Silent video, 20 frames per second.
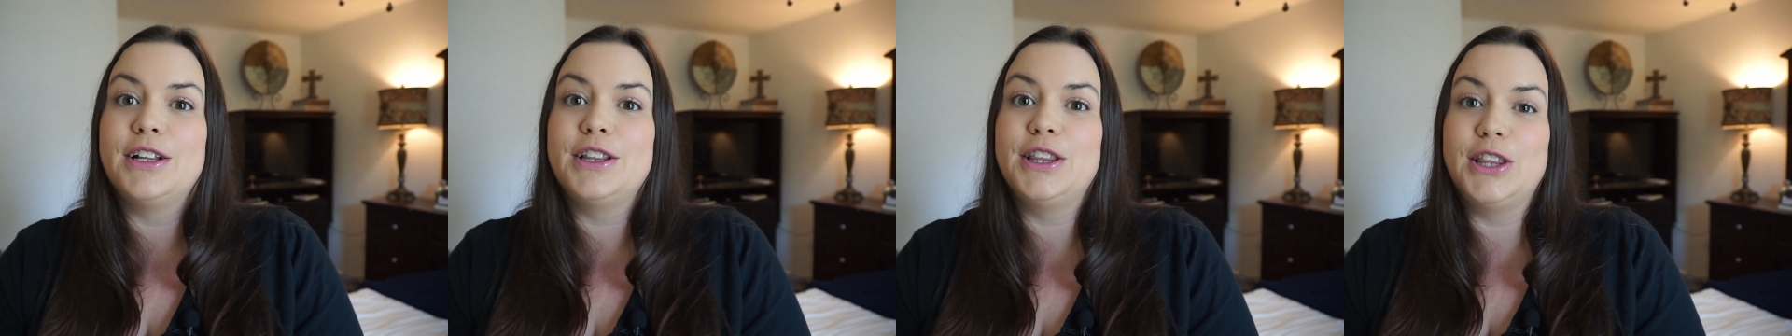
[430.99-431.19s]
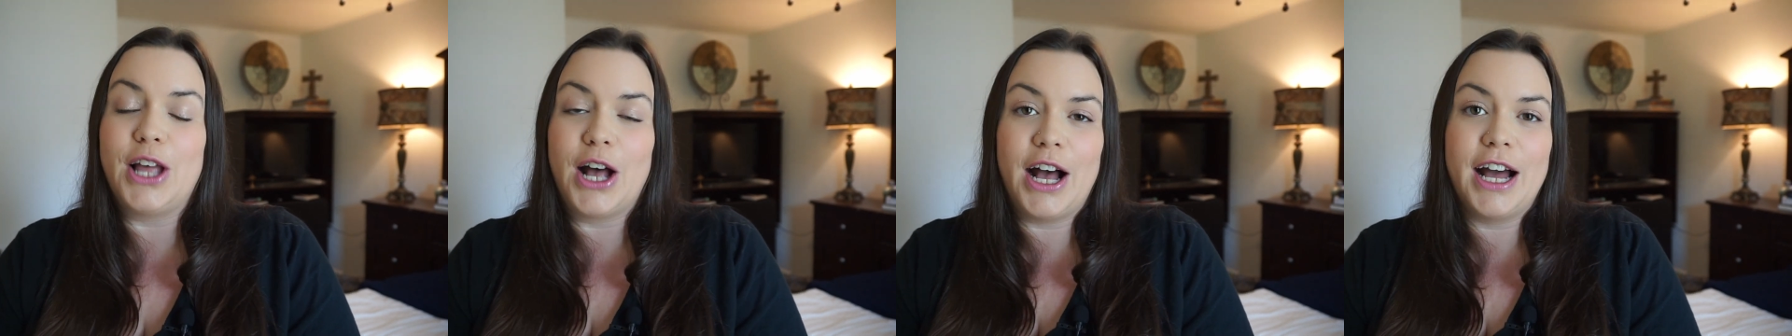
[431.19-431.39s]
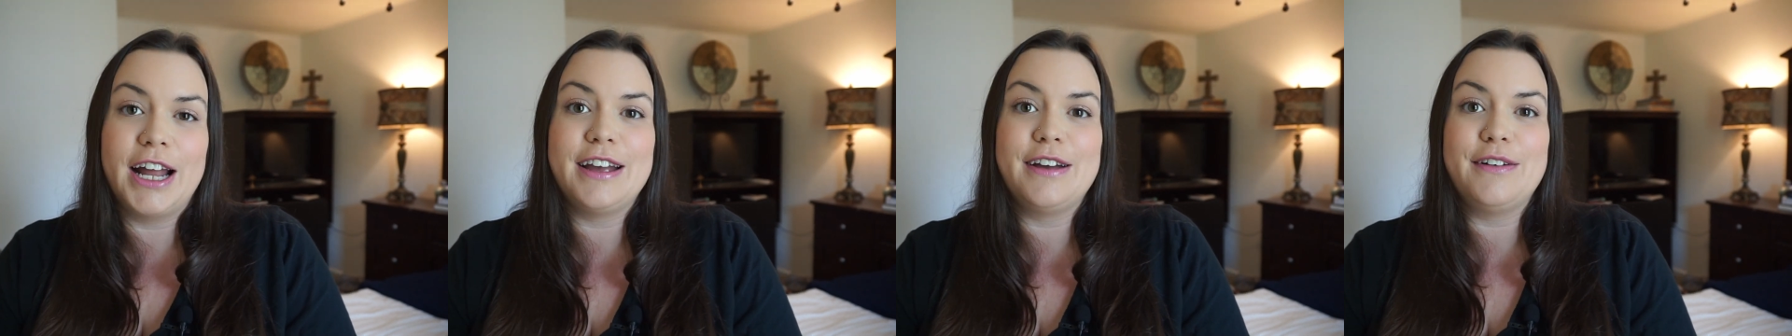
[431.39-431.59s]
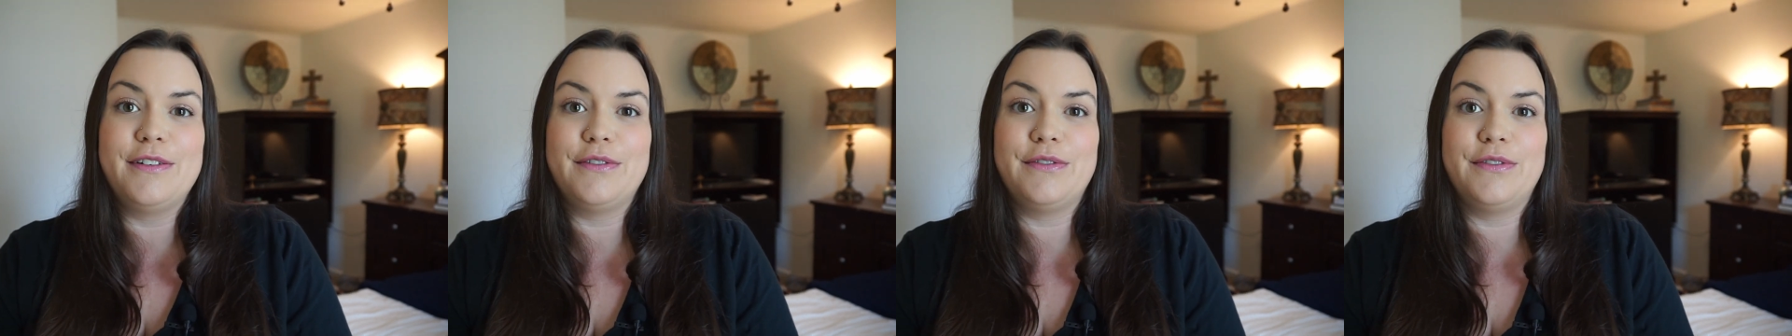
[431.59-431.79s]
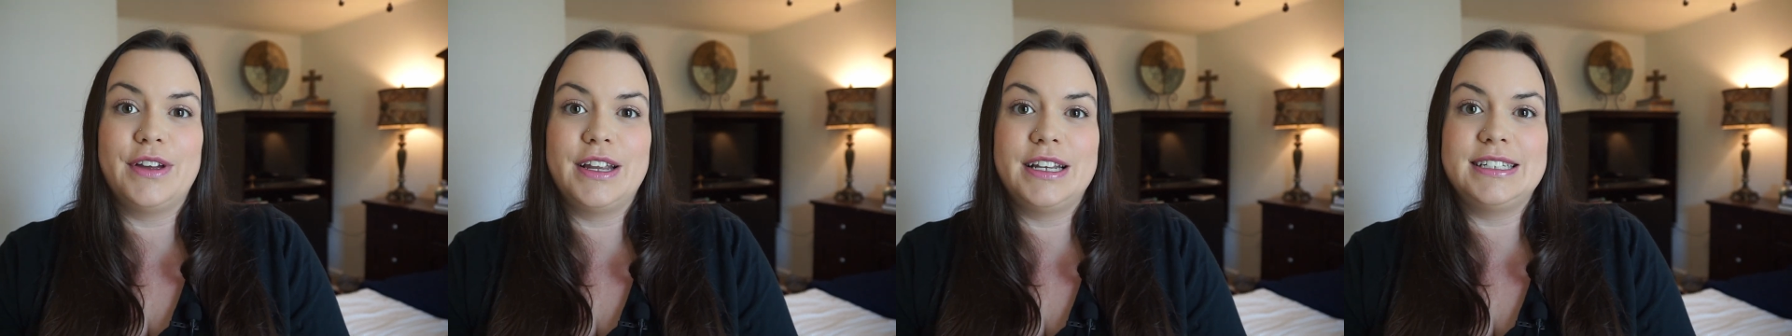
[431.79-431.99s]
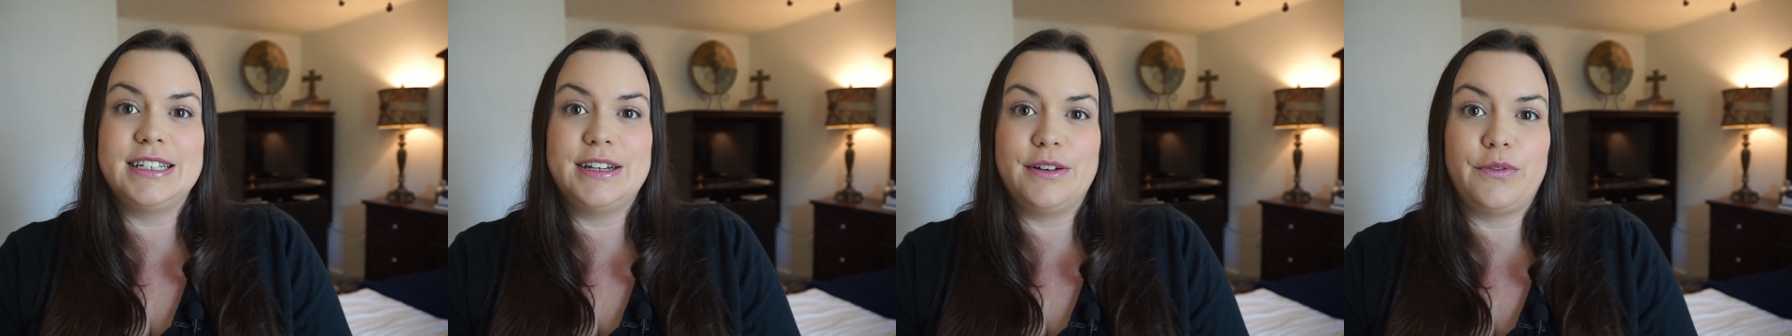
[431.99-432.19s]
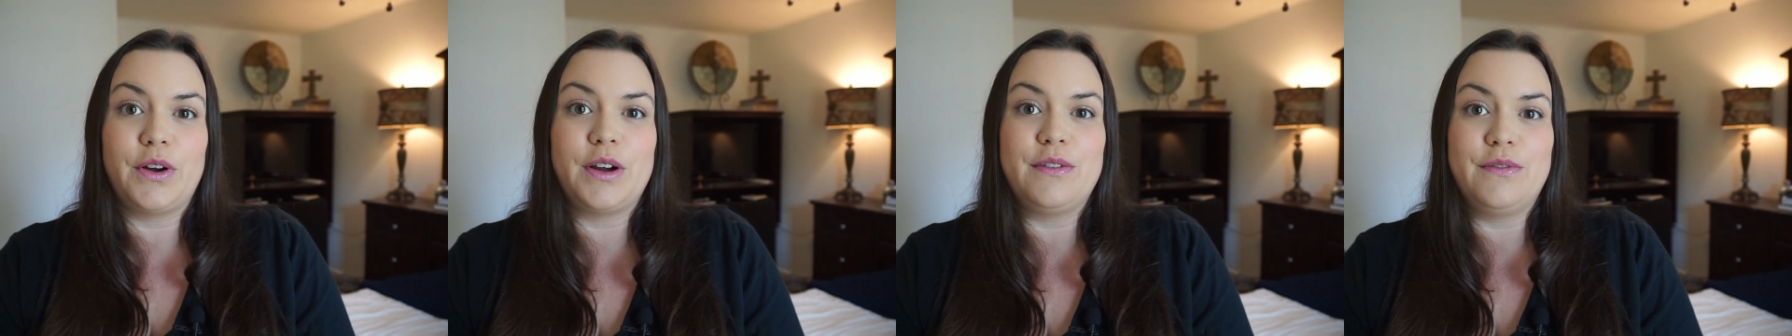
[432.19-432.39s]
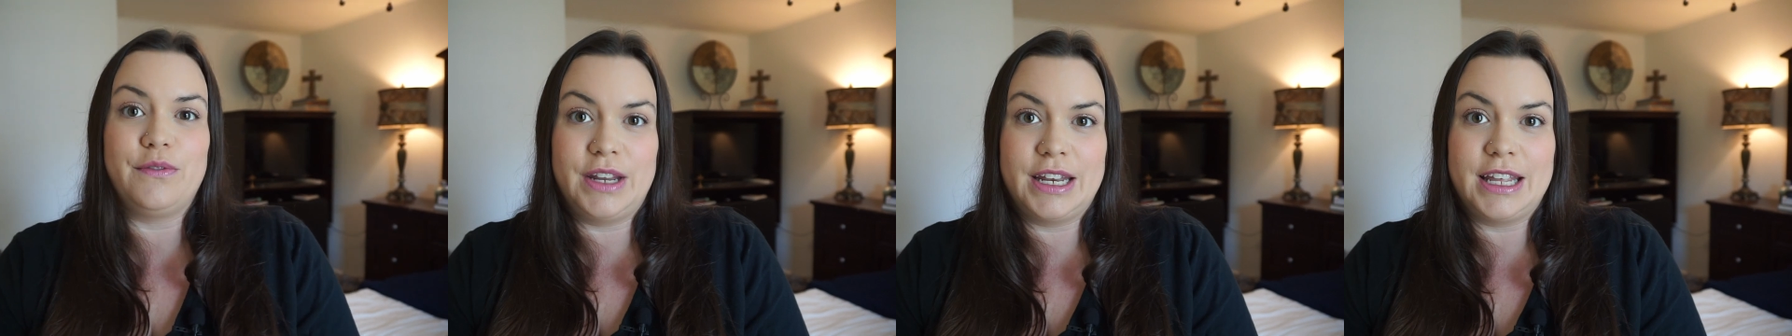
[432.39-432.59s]
lot of
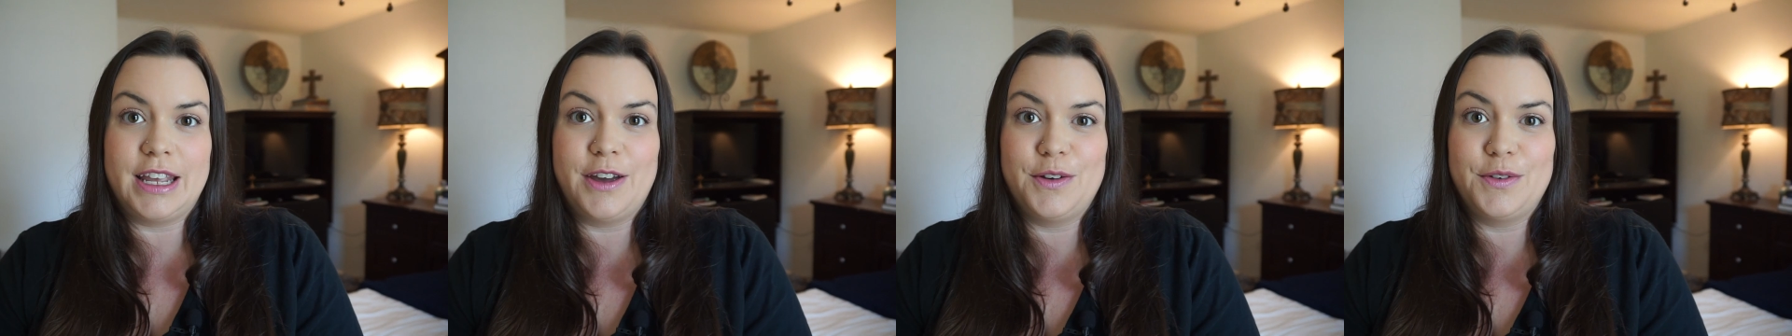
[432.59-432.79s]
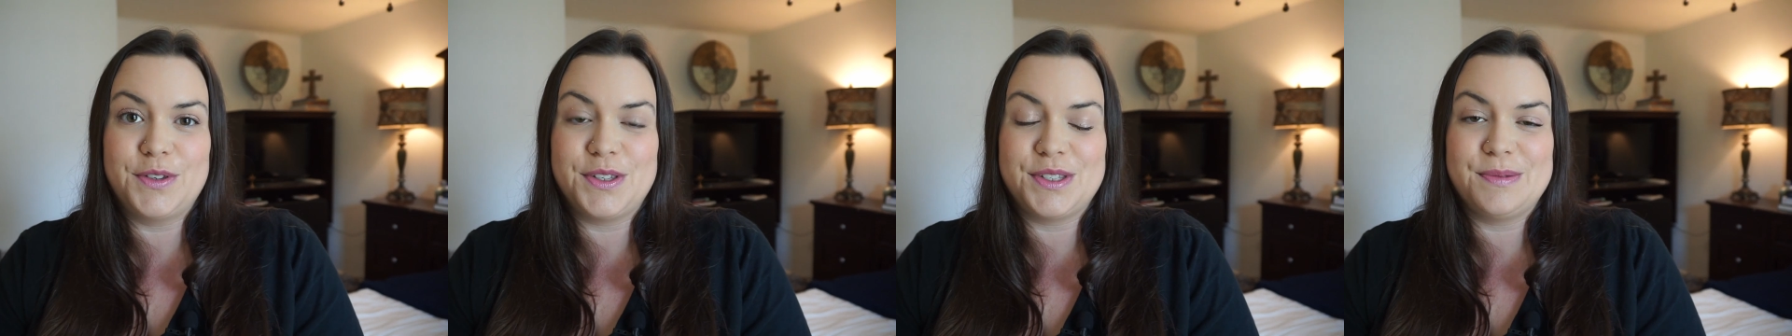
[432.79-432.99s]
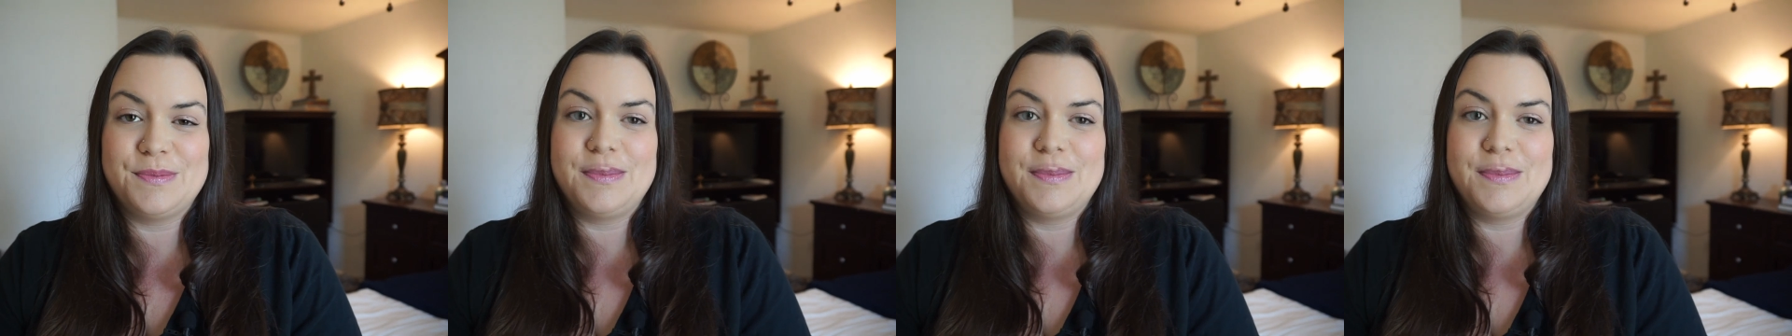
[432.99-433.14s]
different videos.